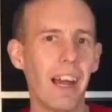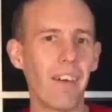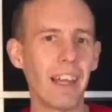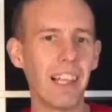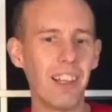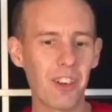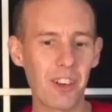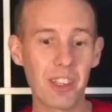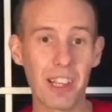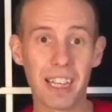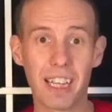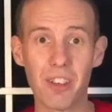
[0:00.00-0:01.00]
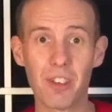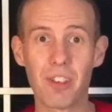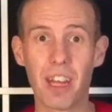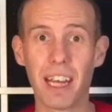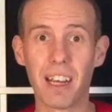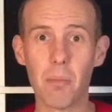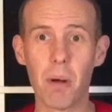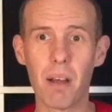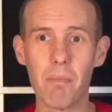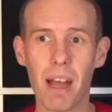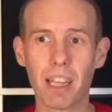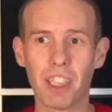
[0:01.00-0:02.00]
it looks like it's staying up by
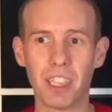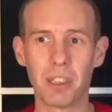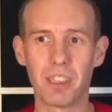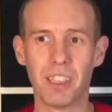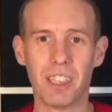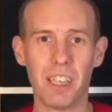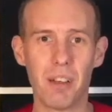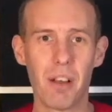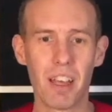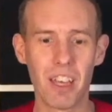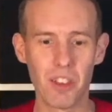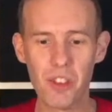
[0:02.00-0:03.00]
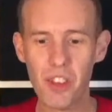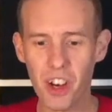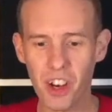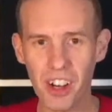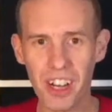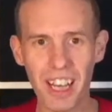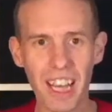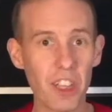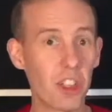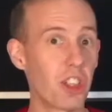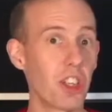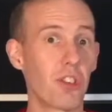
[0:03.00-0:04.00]
magic. It's not. It's
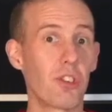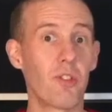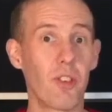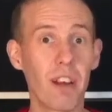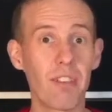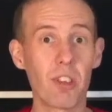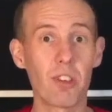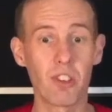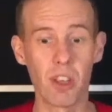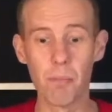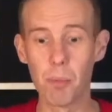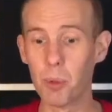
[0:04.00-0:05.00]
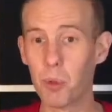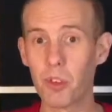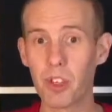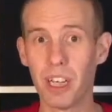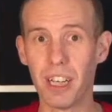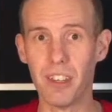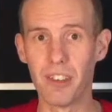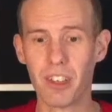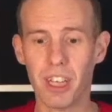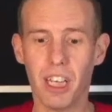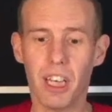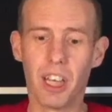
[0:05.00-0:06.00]
just very simple science.
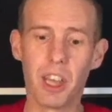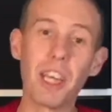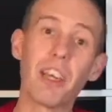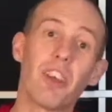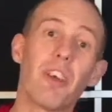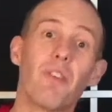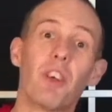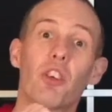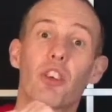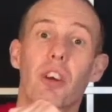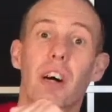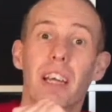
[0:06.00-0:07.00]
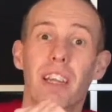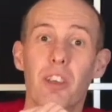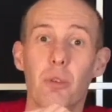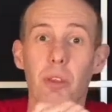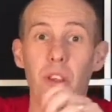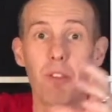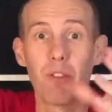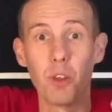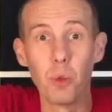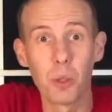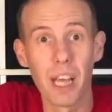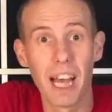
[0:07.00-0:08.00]
The thing is, if you try this with a
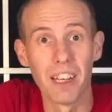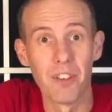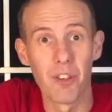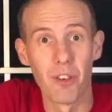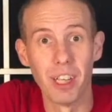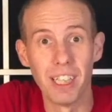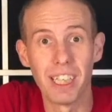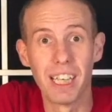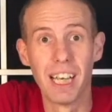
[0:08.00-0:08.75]
full can of drink,